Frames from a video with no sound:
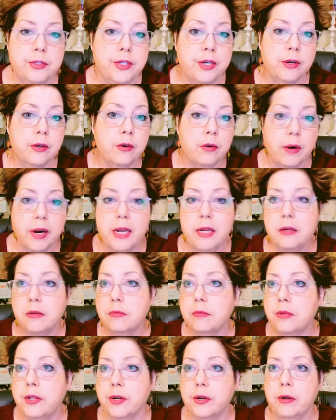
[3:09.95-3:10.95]
They're great
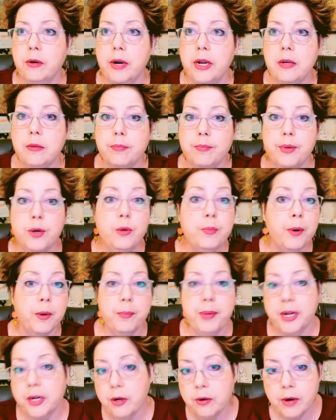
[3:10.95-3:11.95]
pooper
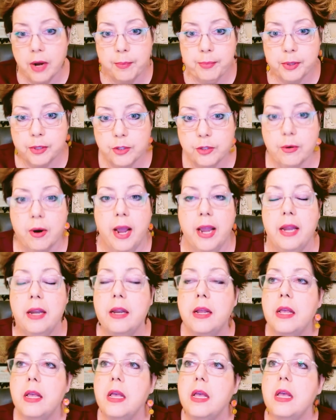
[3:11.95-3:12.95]
picker-uppers, right?
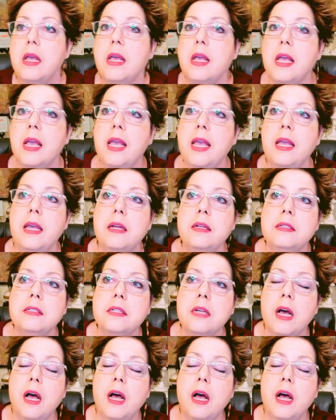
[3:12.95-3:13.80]
And